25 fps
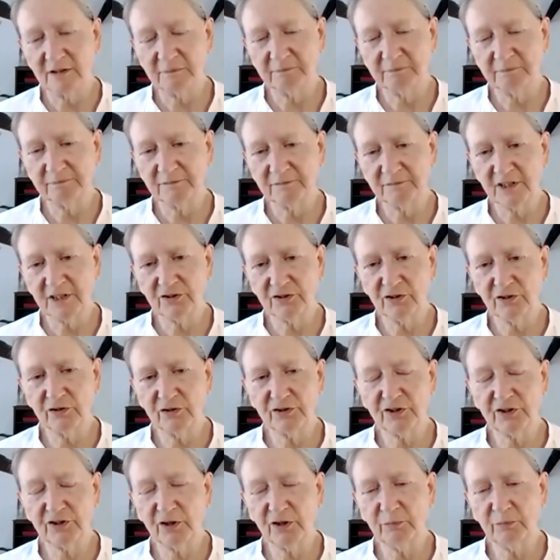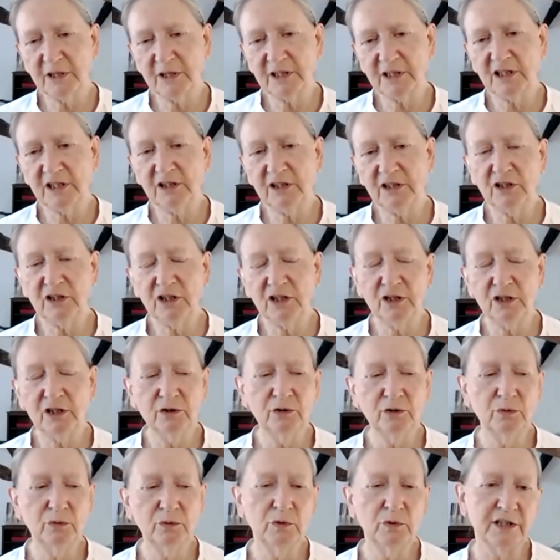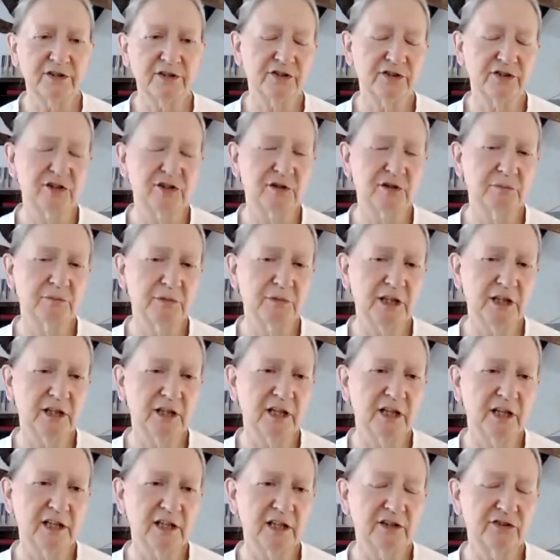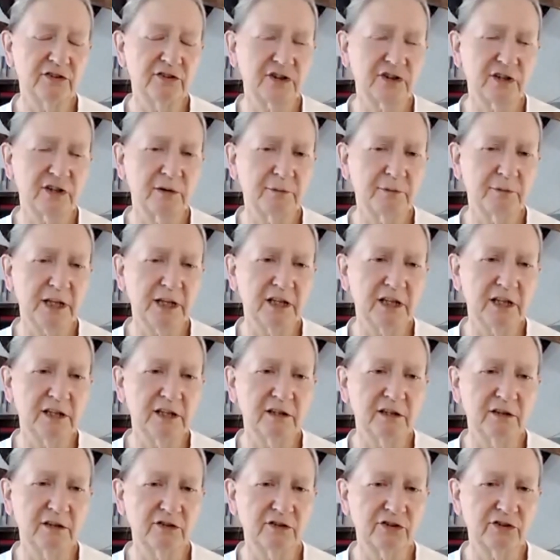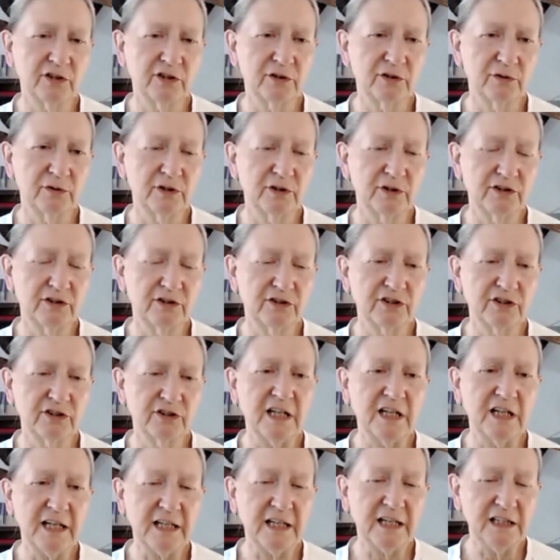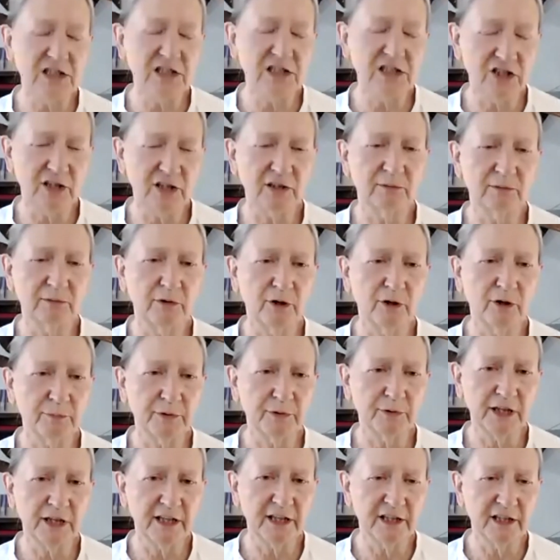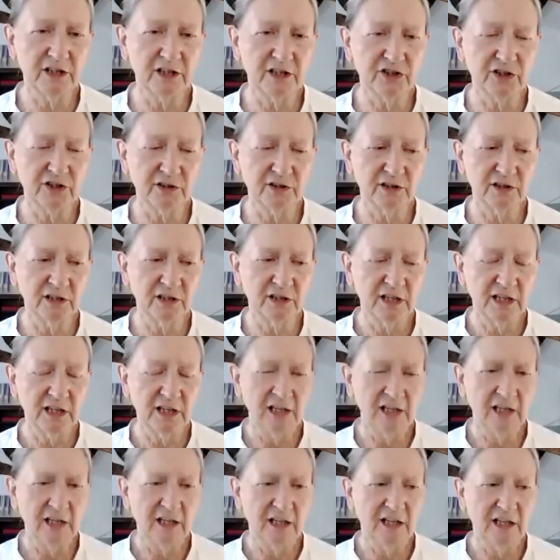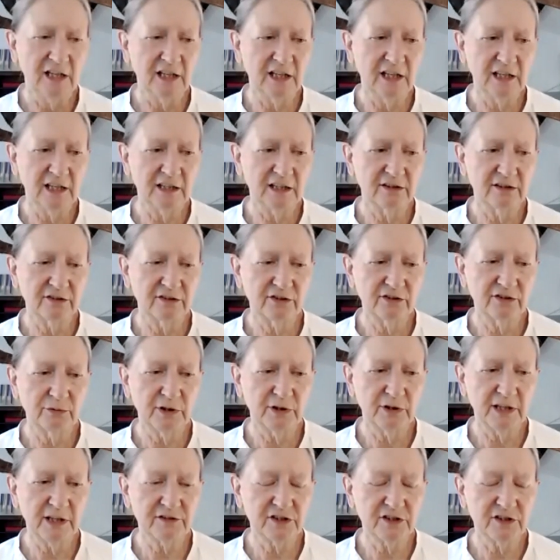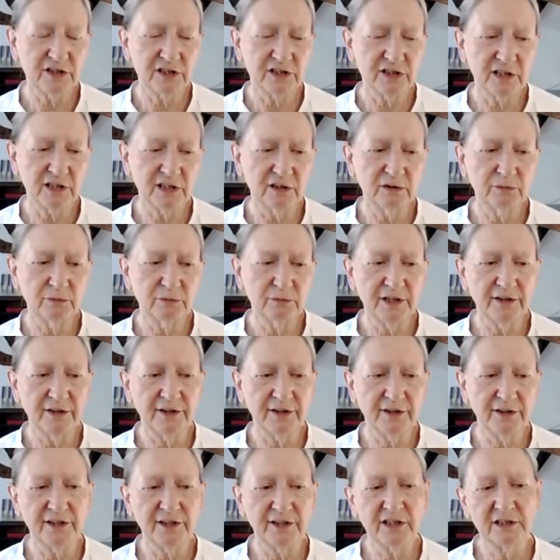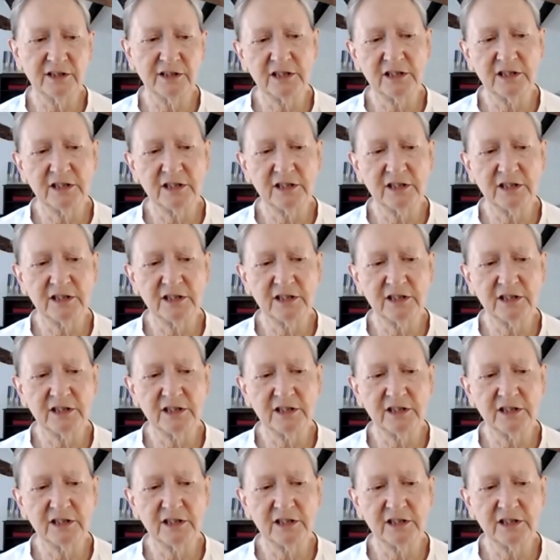There's not so many new Western BKs coming in, so it's an aging population. And so we have to deal with that.